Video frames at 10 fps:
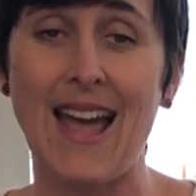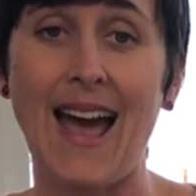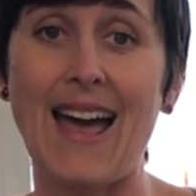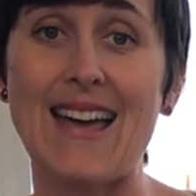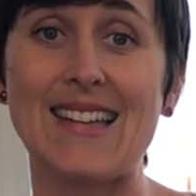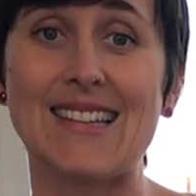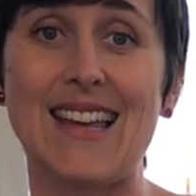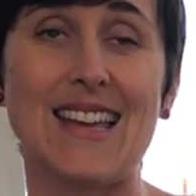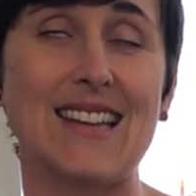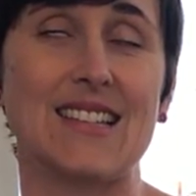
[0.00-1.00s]
and
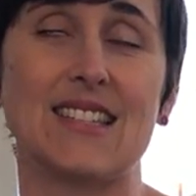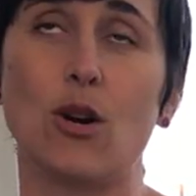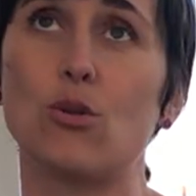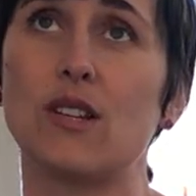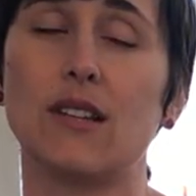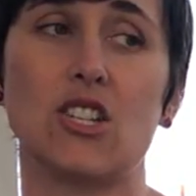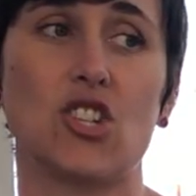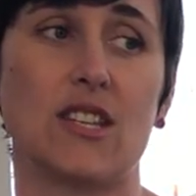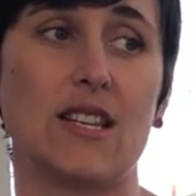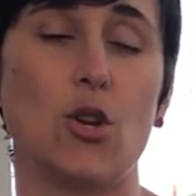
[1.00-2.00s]
it is so
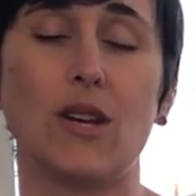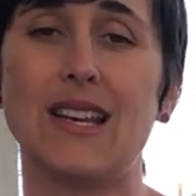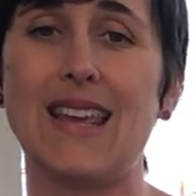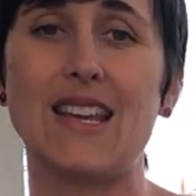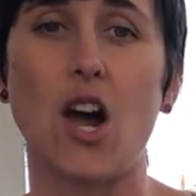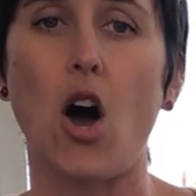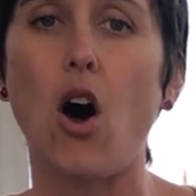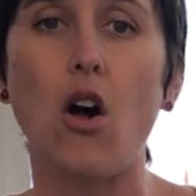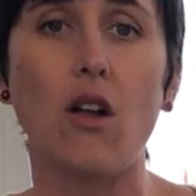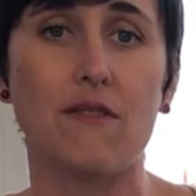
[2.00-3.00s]
delicious, and you can eat
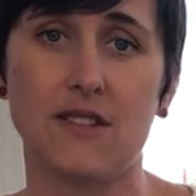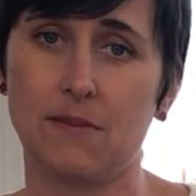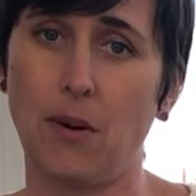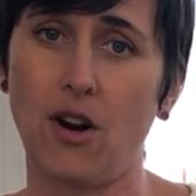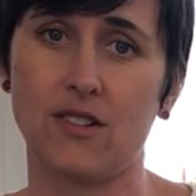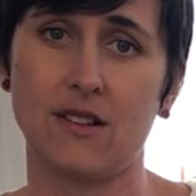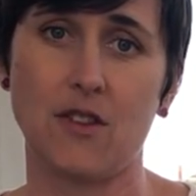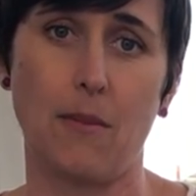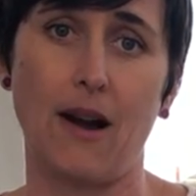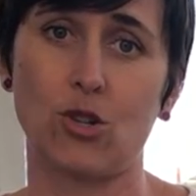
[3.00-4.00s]
all of the parts of
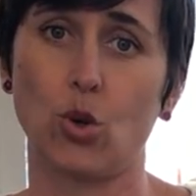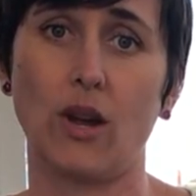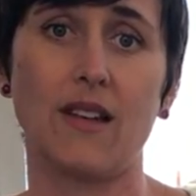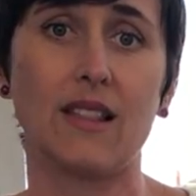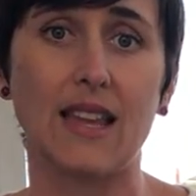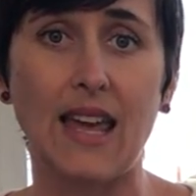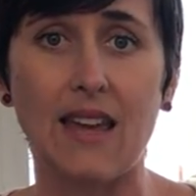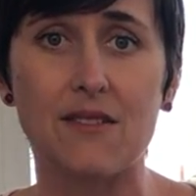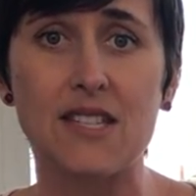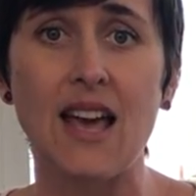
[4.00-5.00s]
the bok choy, the
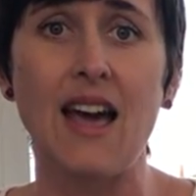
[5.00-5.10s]
leaves,